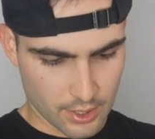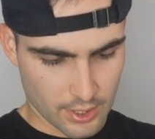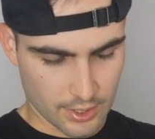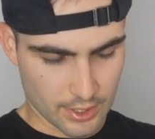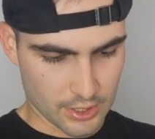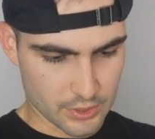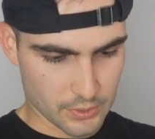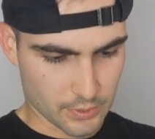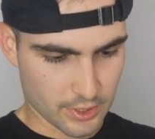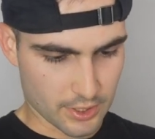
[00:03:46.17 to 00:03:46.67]

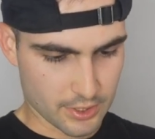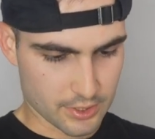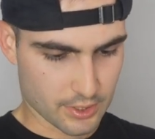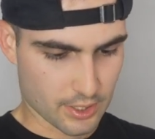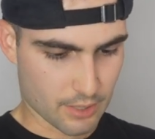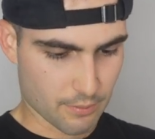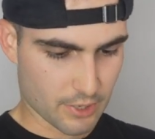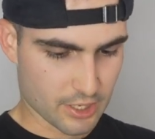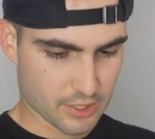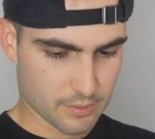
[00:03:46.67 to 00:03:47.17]
This one isn't.
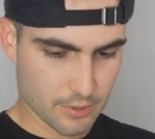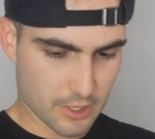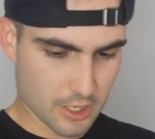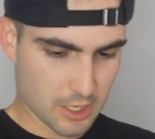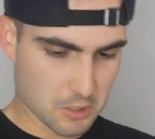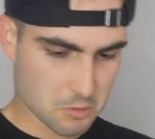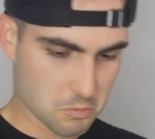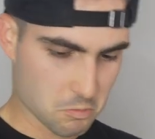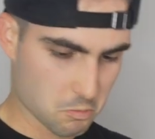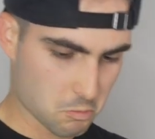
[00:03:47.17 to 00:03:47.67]
There must
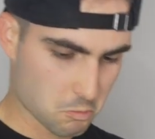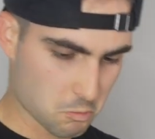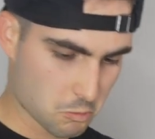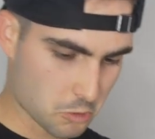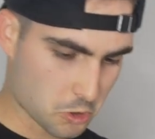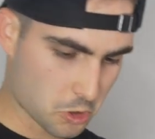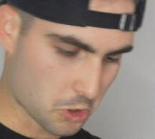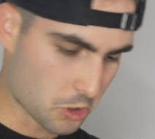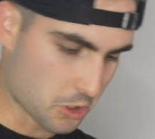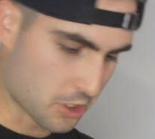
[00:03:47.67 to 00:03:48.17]
be
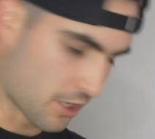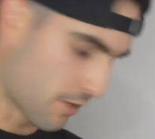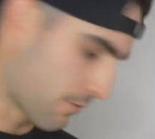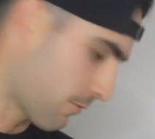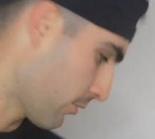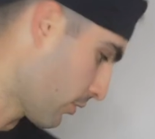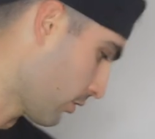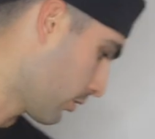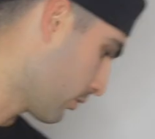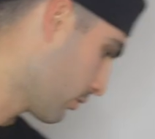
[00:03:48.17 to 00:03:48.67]
two
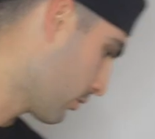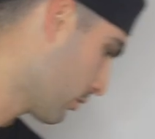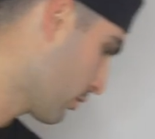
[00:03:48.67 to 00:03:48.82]
different